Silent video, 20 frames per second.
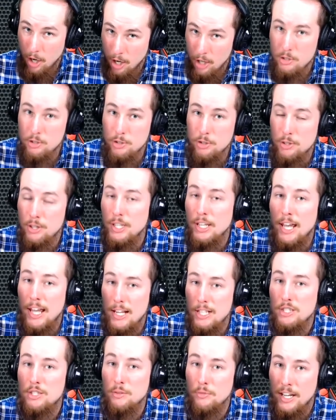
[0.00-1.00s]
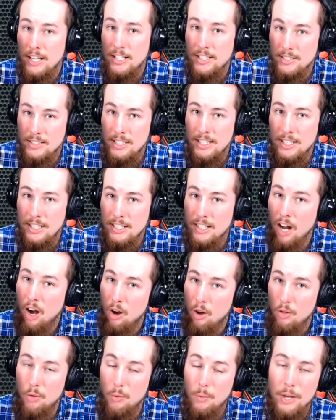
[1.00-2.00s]
under the age of 18
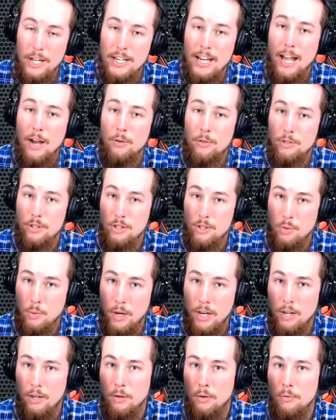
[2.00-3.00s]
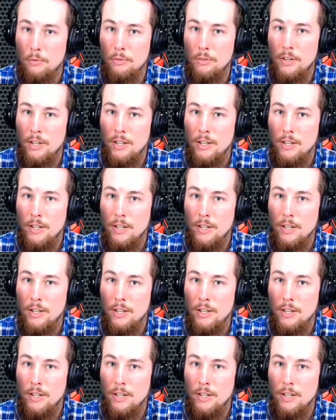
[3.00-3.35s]
all the way down to 12.